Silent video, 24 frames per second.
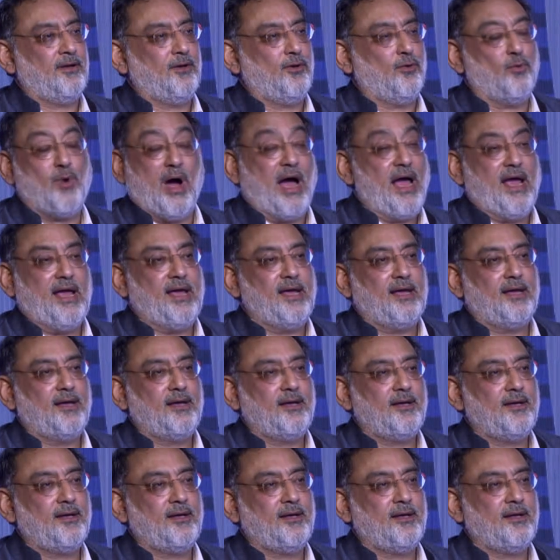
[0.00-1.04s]
Why?
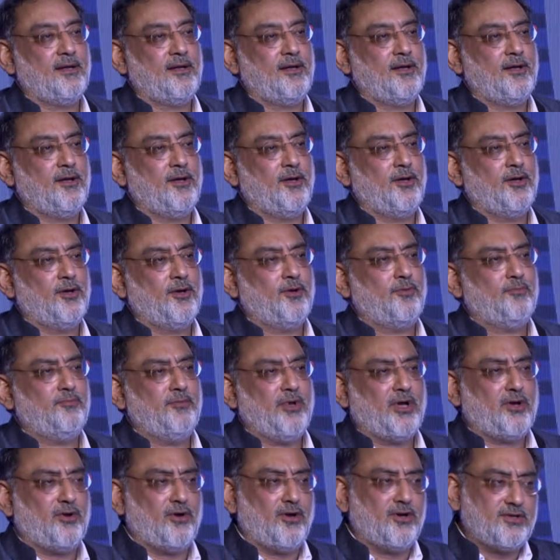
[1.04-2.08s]

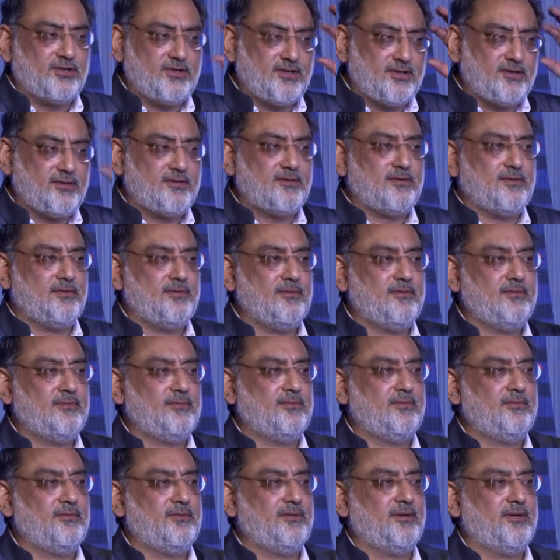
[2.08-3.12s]
Because
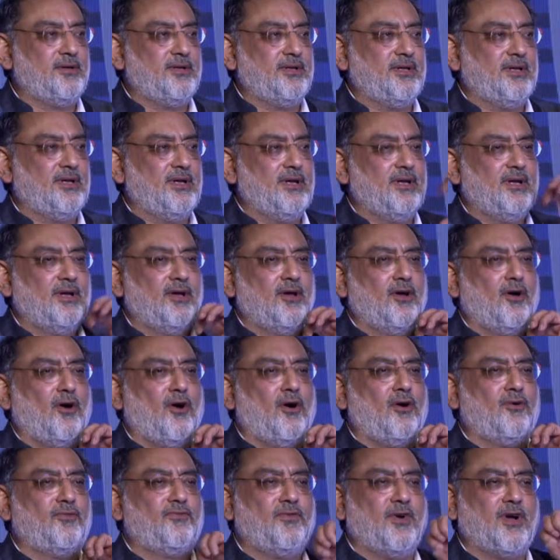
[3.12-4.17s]

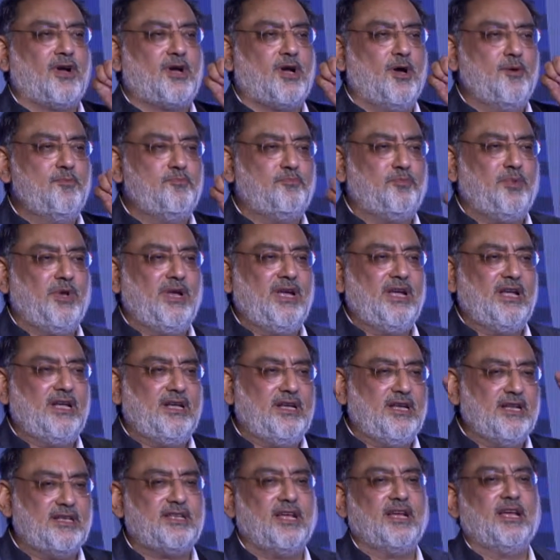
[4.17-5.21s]
of a complete
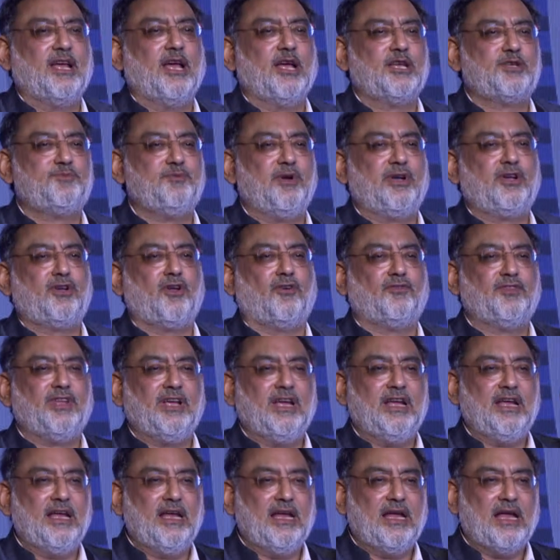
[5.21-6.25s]
disengagement of the
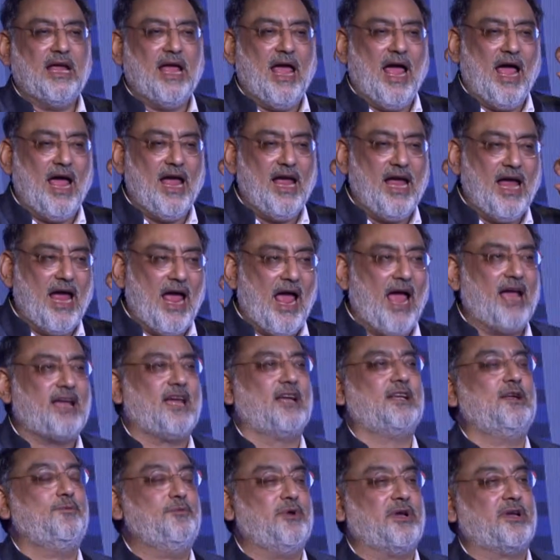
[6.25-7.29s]

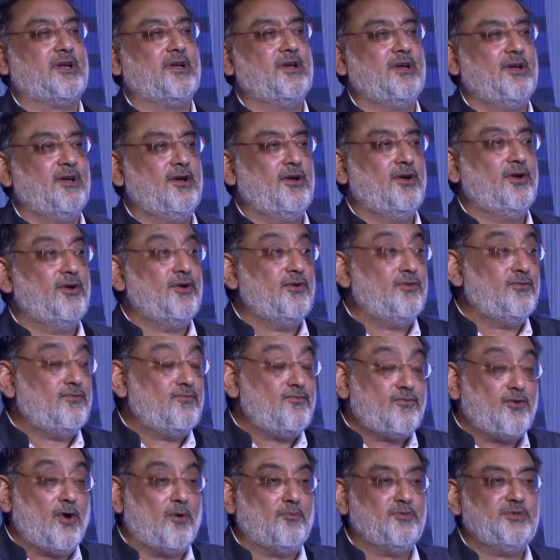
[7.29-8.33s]
academic
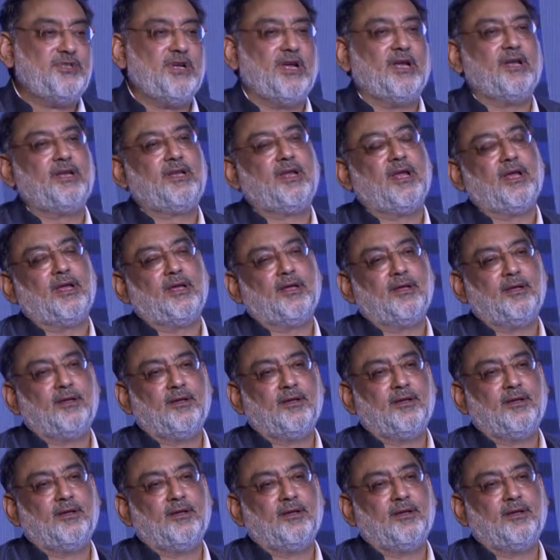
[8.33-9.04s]
from JNK.